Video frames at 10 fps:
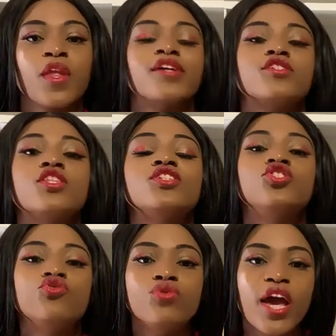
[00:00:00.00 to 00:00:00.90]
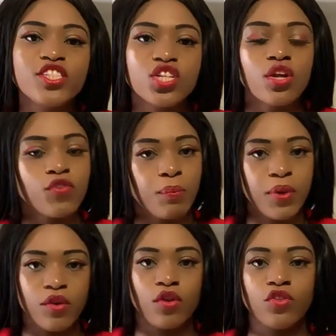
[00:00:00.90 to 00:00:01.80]
So the duration of your
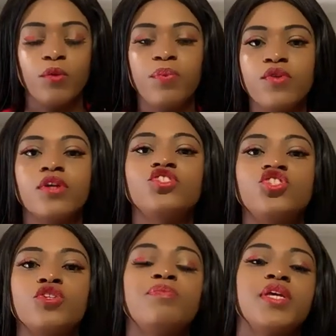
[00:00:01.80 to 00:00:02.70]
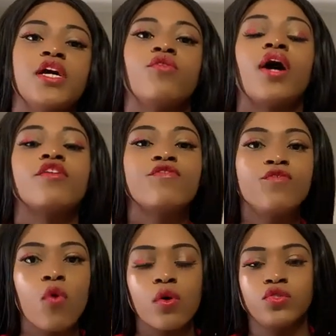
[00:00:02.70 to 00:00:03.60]
period should be around
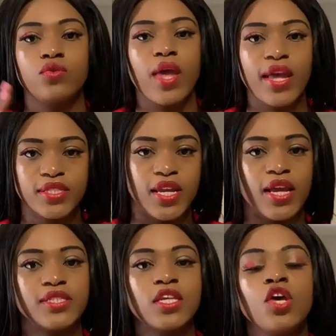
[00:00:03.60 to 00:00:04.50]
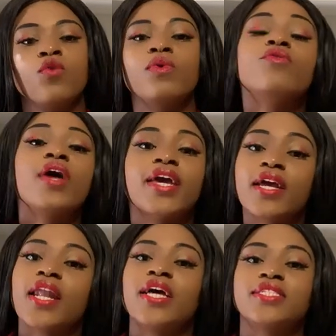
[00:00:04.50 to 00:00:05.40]
4 to 8 days. We
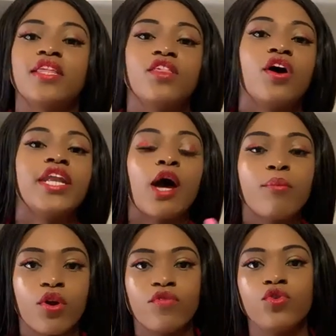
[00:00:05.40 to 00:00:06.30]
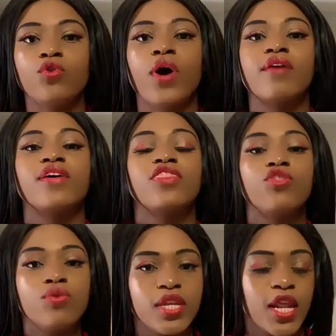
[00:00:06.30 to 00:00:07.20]
recognize that there are a number of you who have a
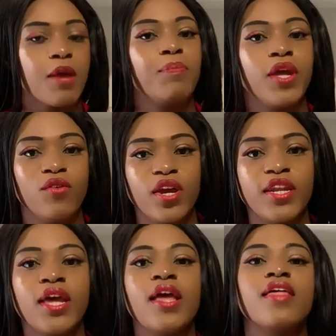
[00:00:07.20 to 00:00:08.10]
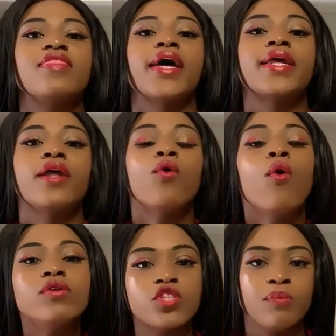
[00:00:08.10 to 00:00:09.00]
3-day period that can
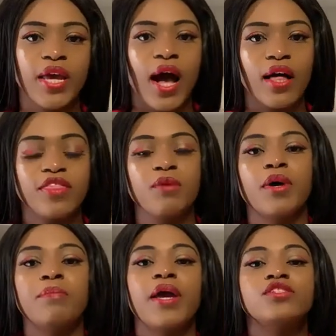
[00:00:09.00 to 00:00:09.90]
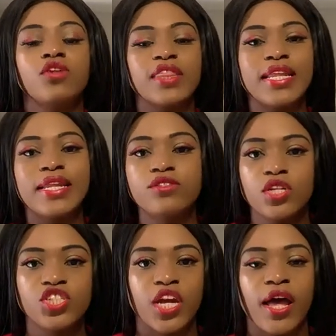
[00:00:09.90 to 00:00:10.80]
also be healthy, but based on the
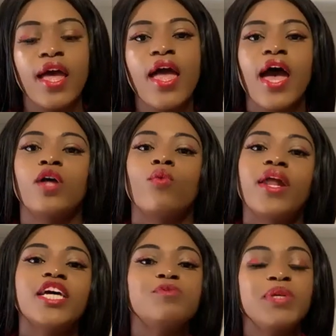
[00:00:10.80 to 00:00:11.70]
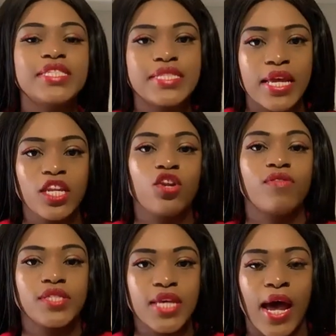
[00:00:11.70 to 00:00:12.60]
literature and what has been studied over
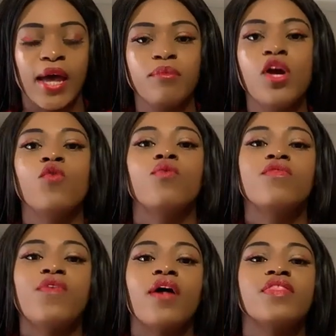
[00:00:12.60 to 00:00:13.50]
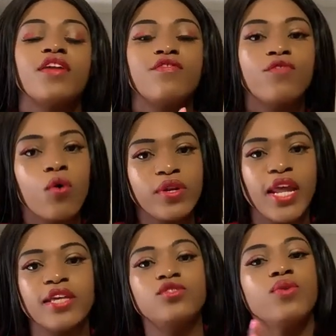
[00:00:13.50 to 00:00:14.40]
time, we found that 4
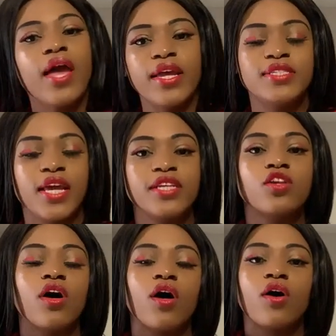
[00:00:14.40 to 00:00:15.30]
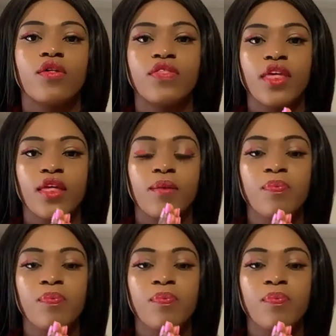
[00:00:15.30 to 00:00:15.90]
days to 8 days are the